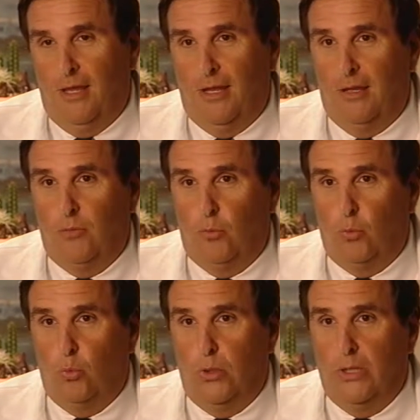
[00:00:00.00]
And I
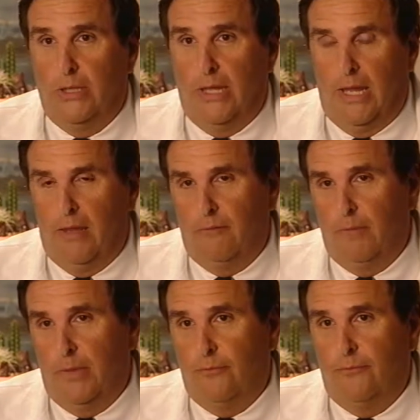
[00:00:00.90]
really
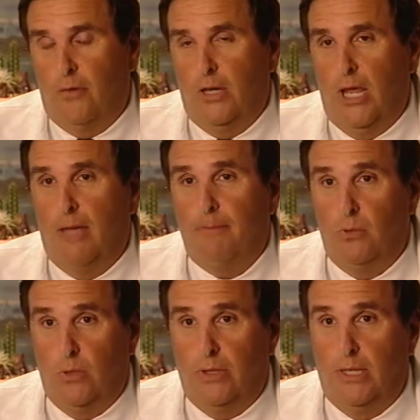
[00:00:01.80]
have been very
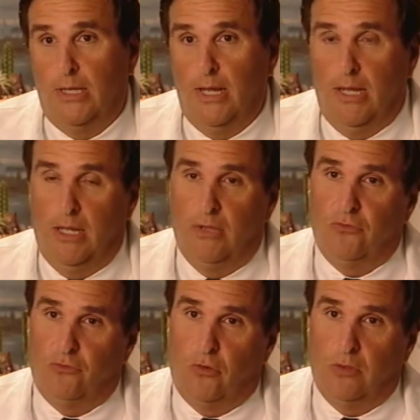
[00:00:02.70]
happy with it.
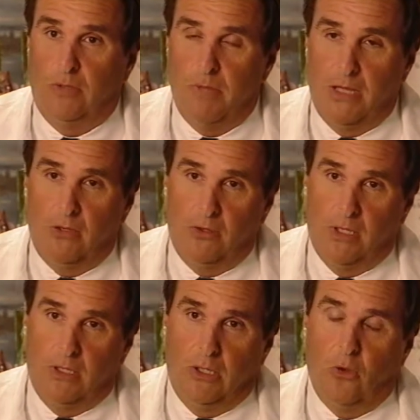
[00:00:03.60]
It's certainly better
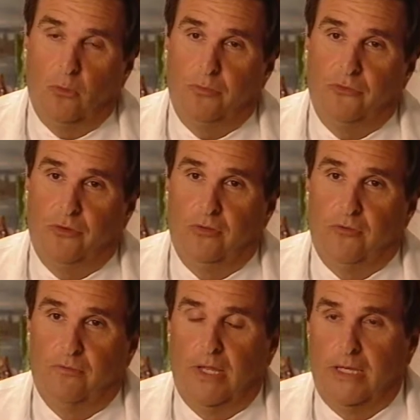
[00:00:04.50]
than the old
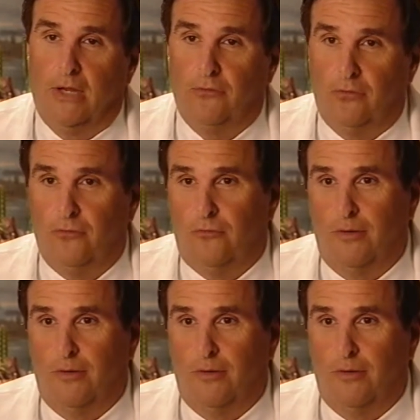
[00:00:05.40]
procedure of ligation and